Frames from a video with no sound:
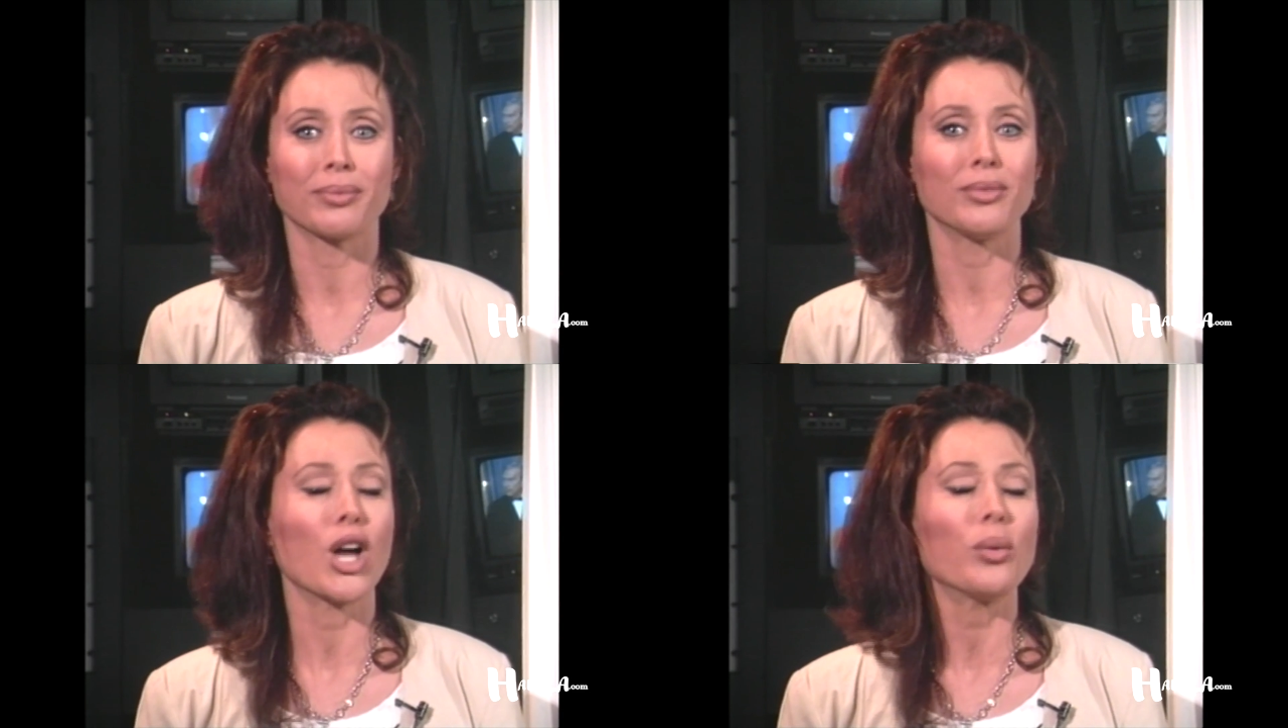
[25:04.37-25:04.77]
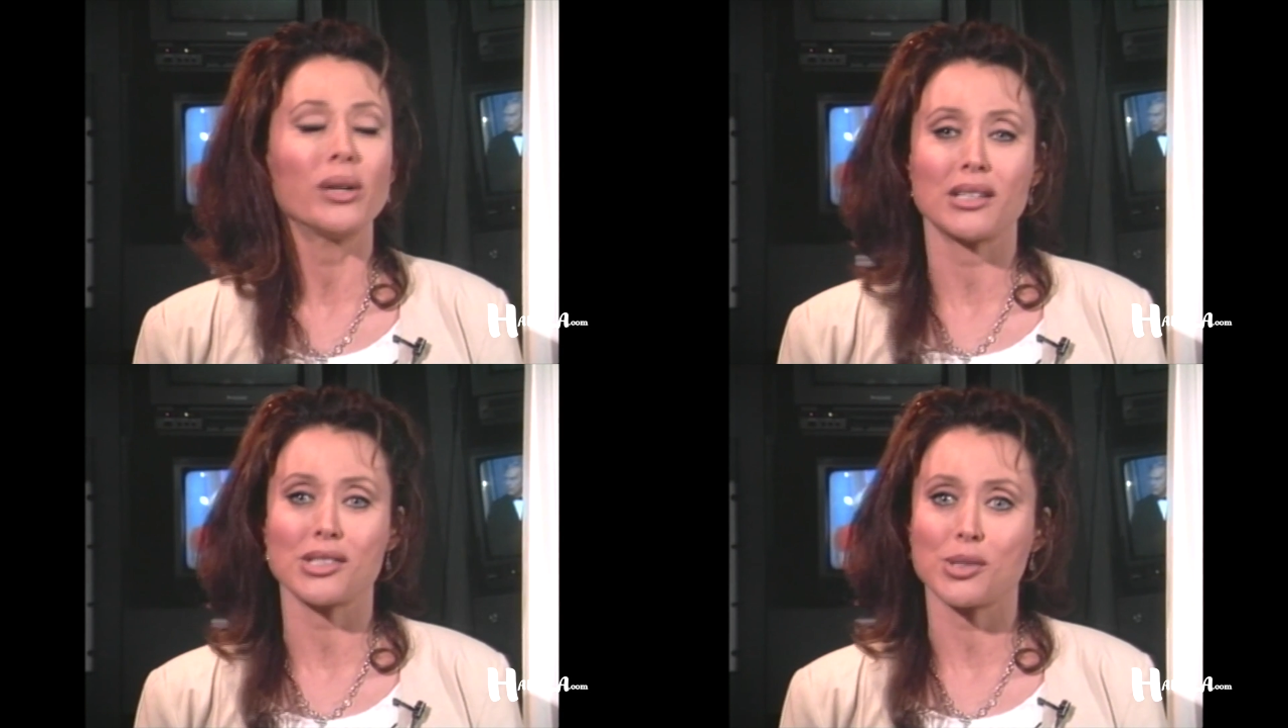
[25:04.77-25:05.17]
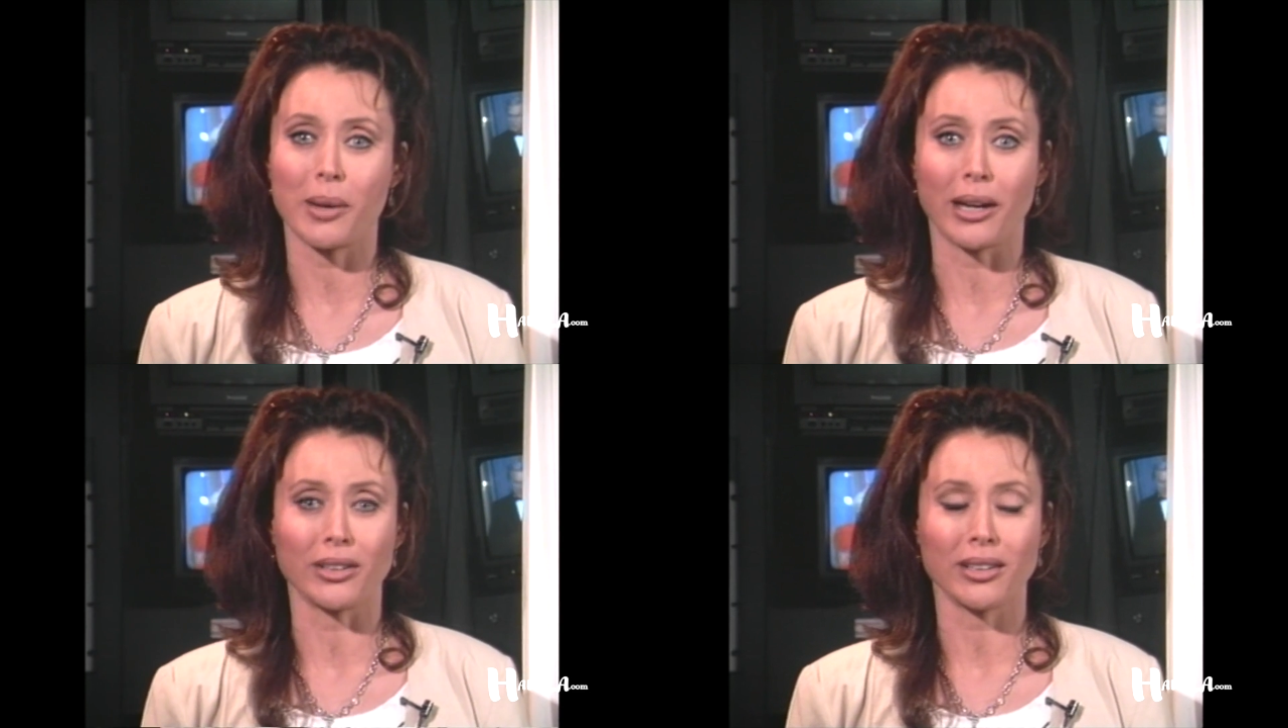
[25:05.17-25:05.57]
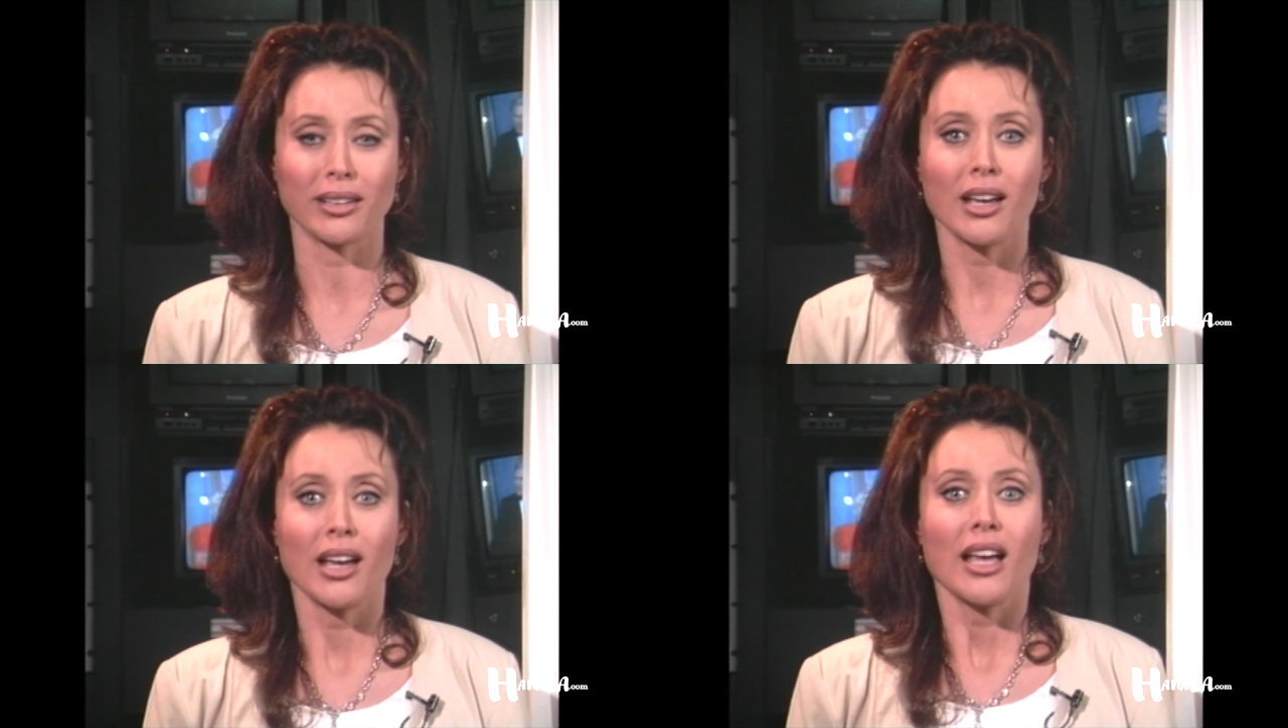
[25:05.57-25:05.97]
No one is spared.
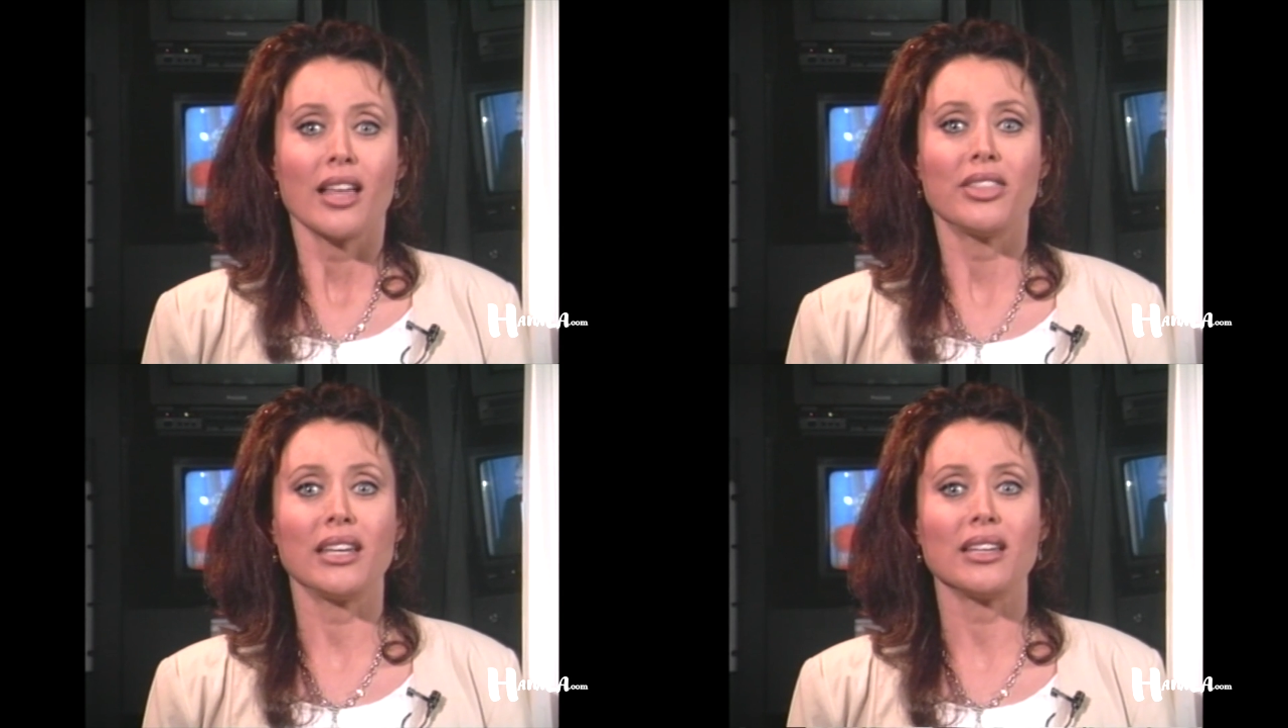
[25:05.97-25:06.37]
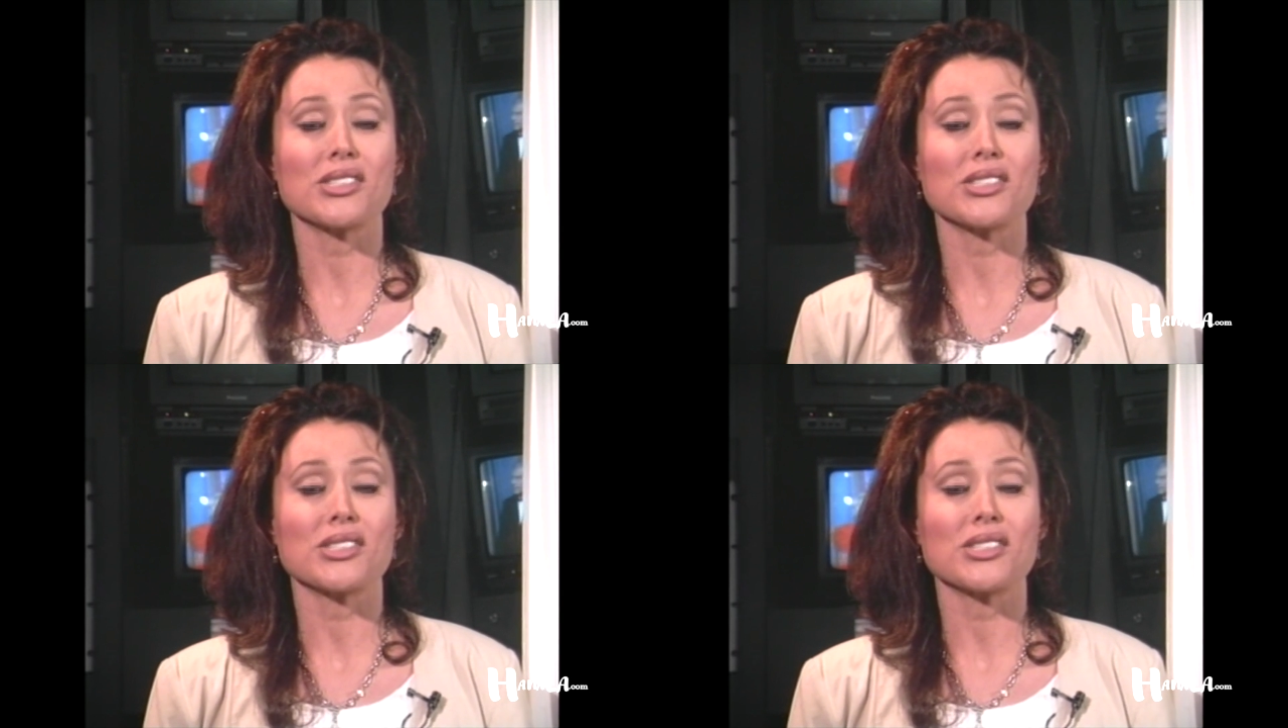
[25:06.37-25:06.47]
The